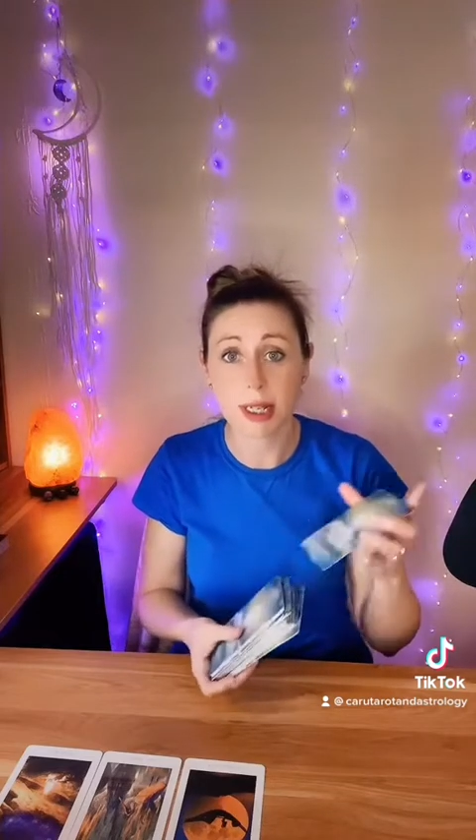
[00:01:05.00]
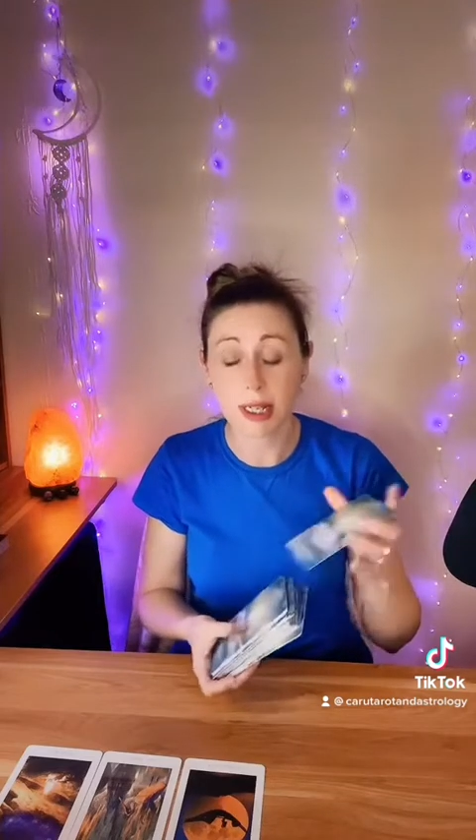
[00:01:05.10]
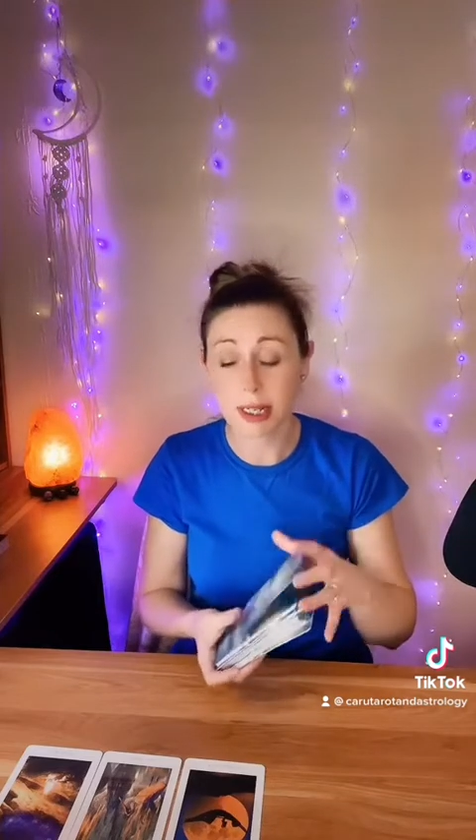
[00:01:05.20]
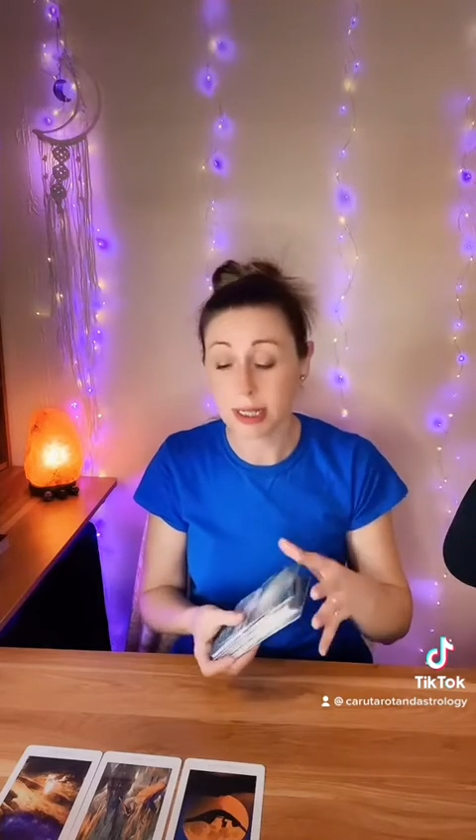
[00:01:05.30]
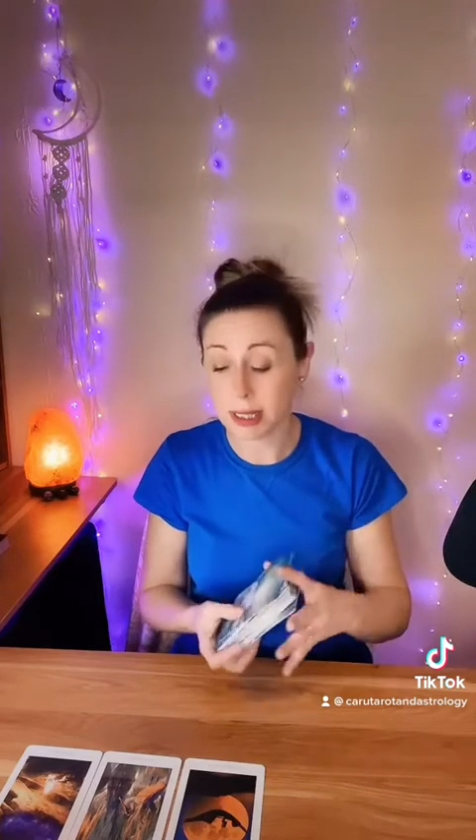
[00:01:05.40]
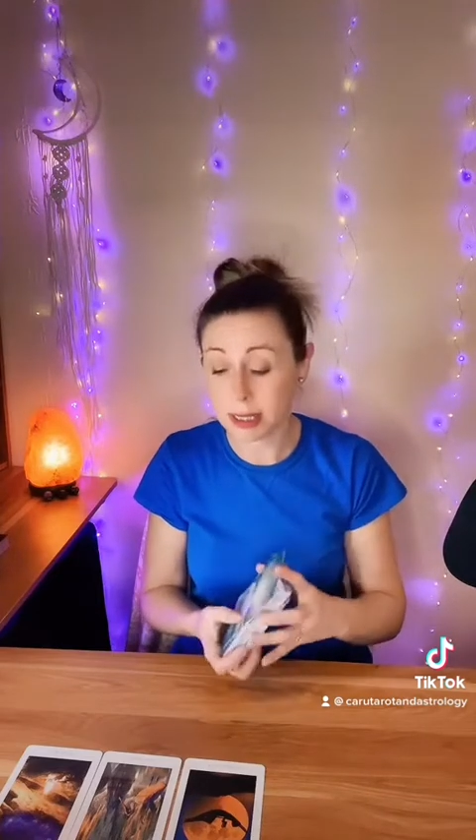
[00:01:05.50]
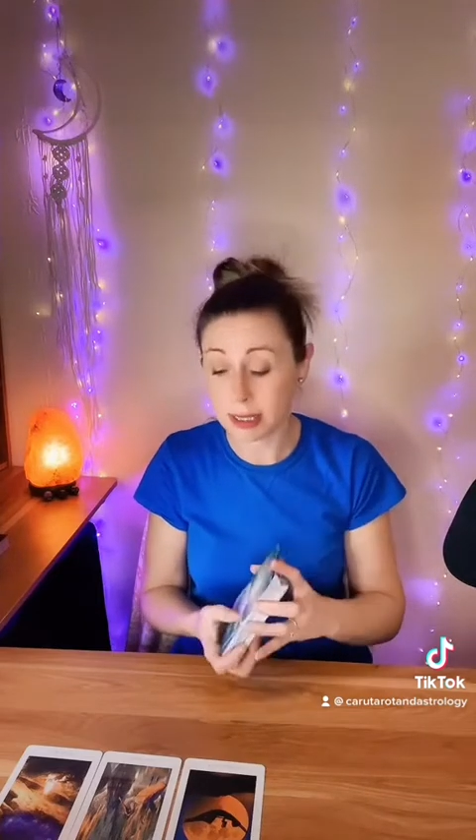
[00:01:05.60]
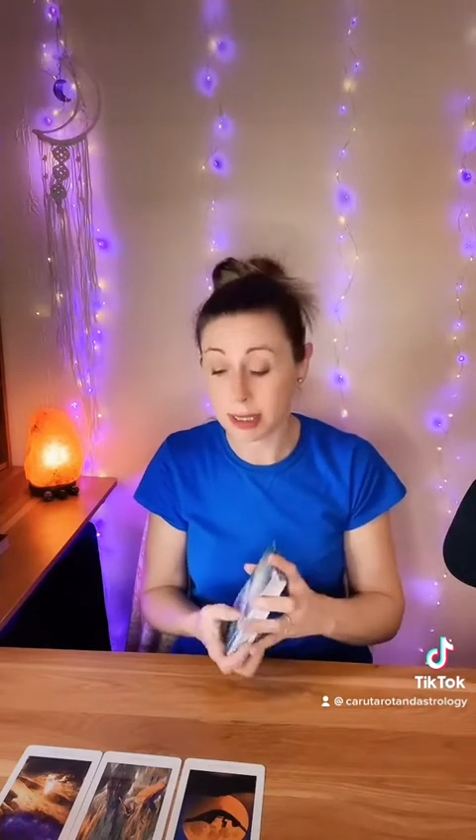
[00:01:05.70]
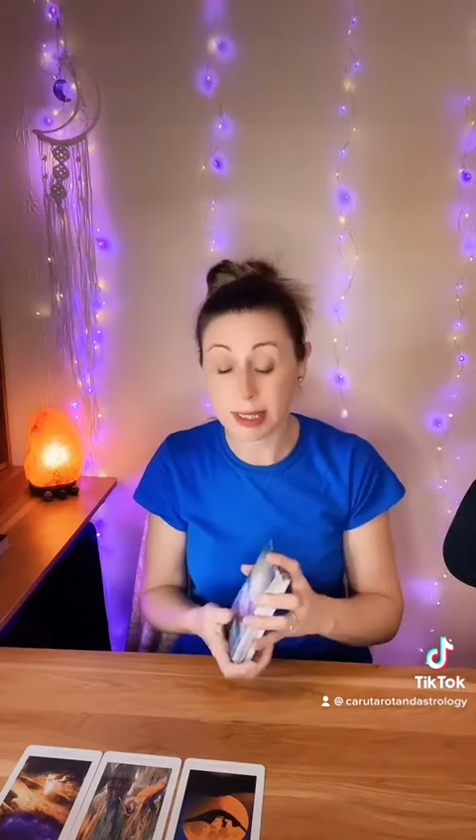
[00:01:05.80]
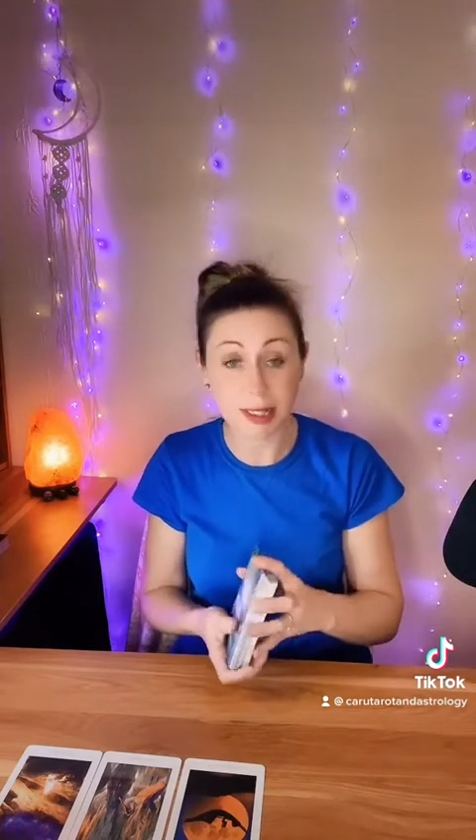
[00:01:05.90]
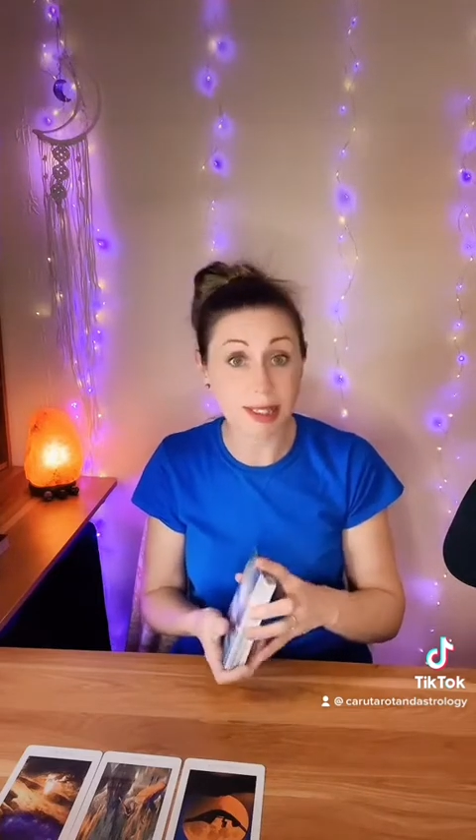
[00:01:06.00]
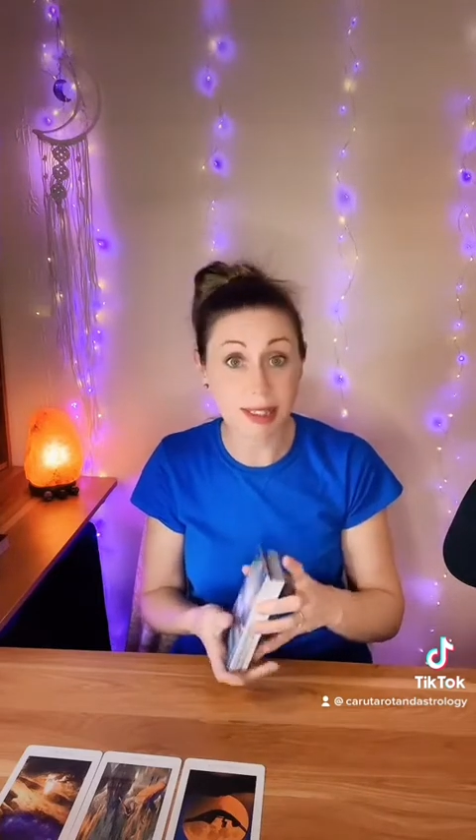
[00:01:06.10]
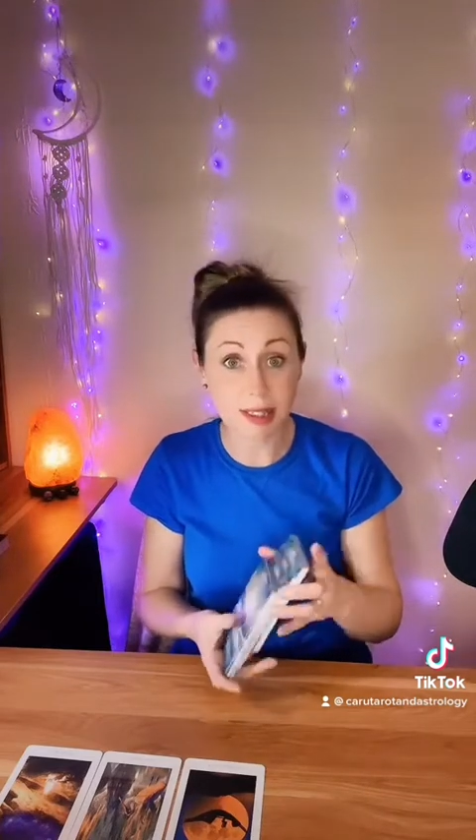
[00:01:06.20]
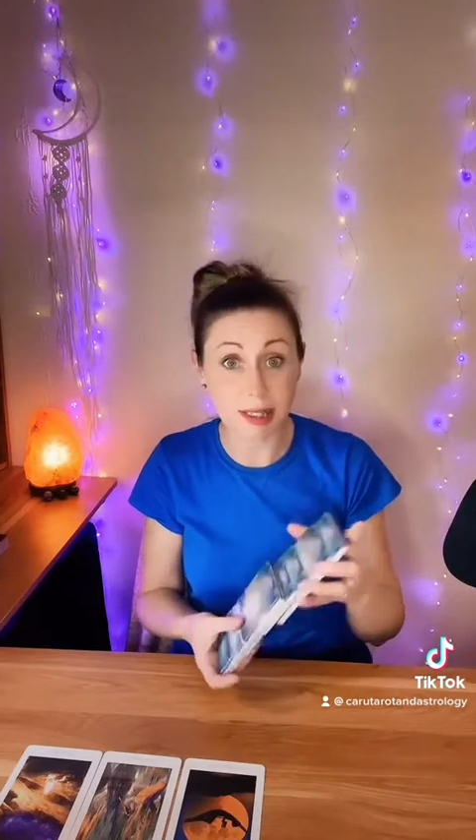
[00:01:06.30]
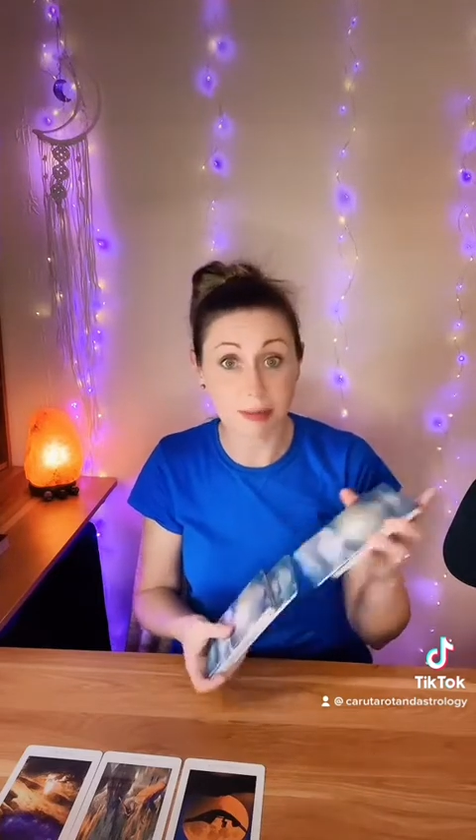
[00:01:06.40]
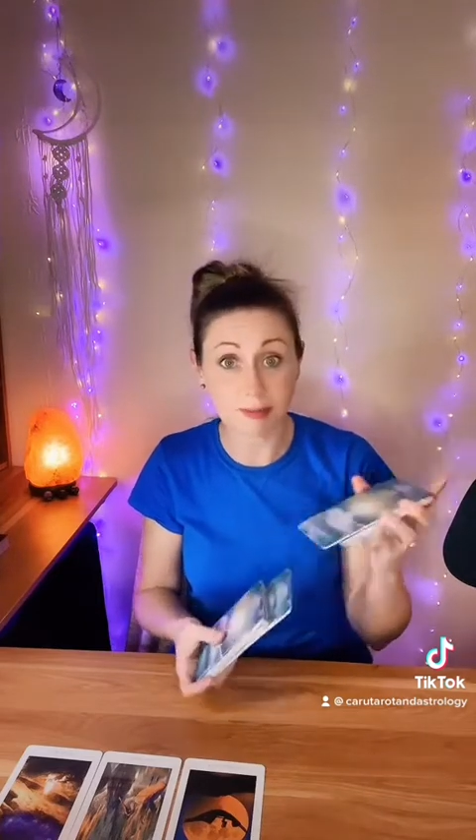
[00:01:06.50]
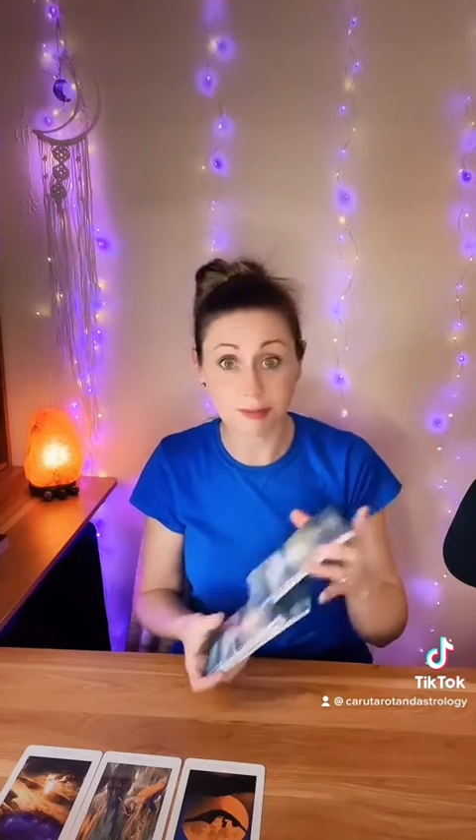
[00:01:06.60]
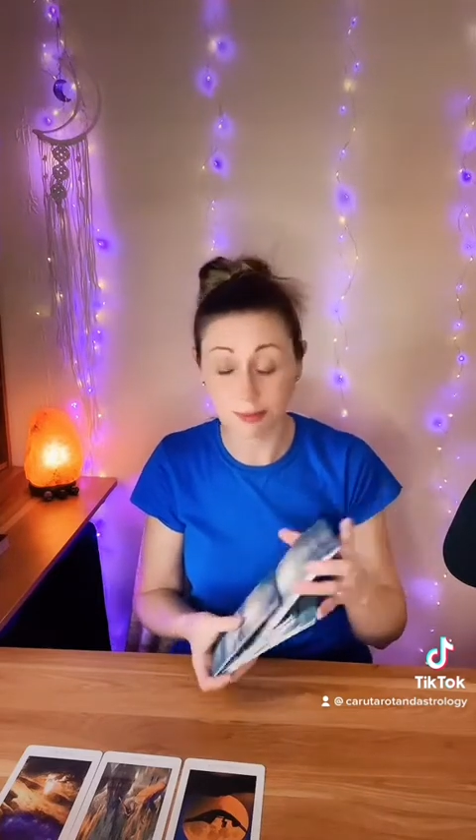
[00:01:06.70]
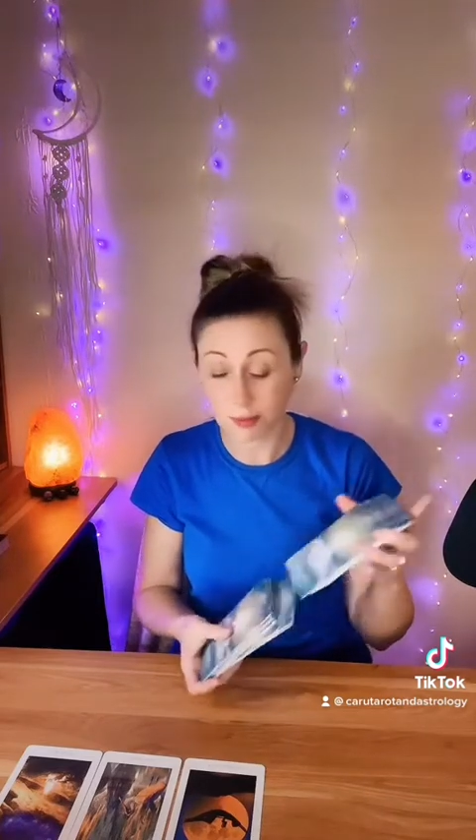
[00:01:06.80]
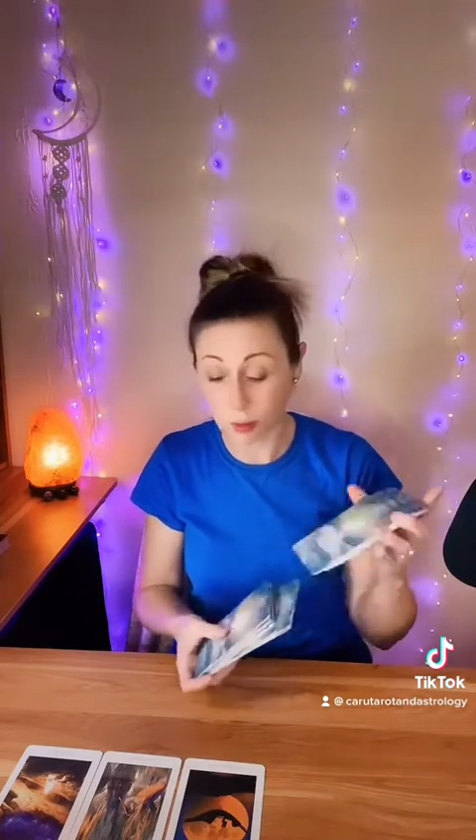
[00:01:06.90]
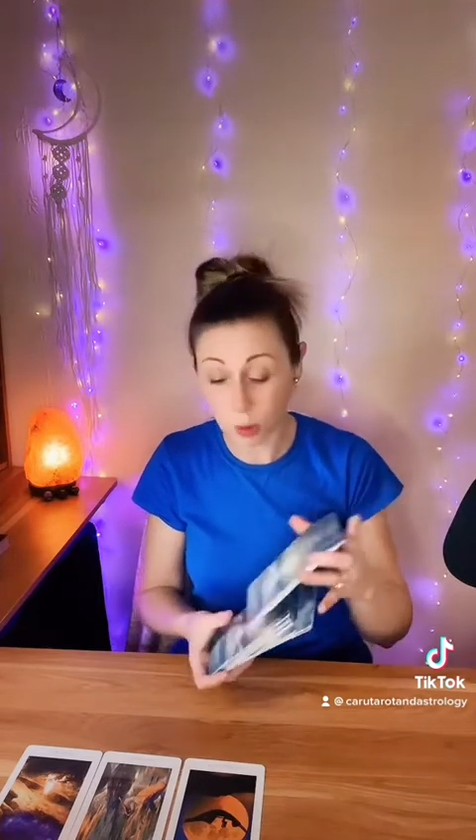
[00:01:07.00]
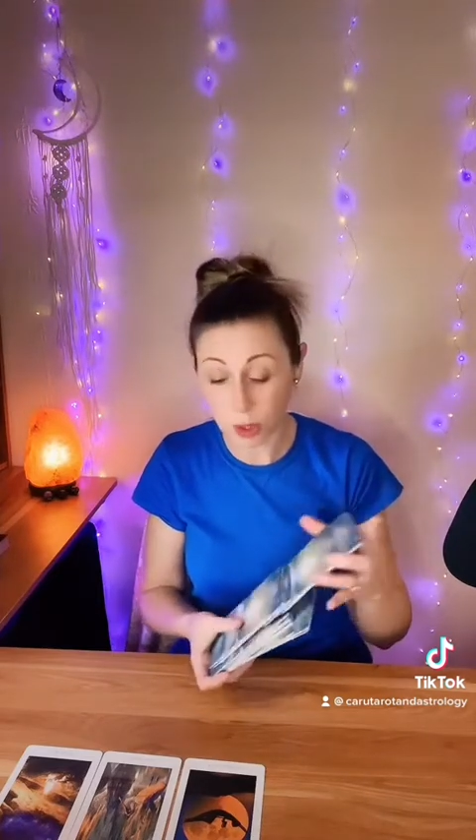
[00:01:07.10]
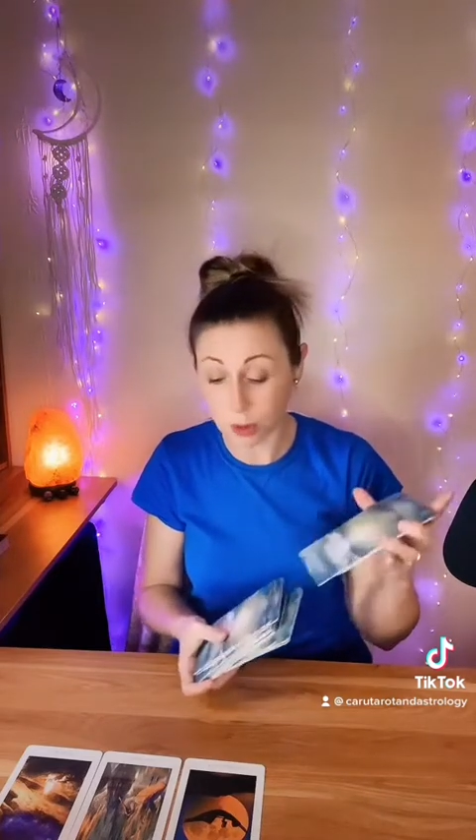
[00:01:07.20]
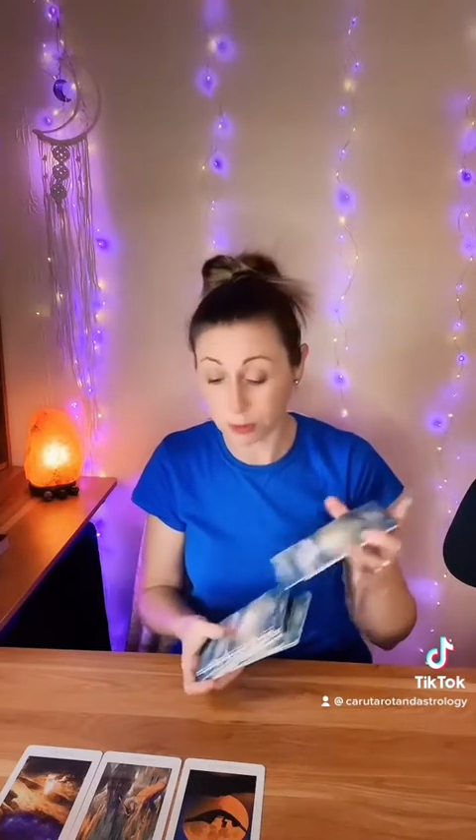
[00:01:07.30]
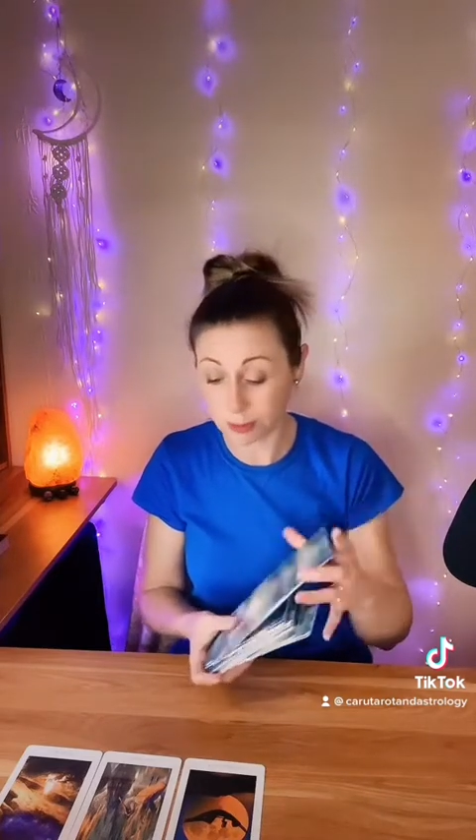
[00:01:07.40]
is, is uneasy for you.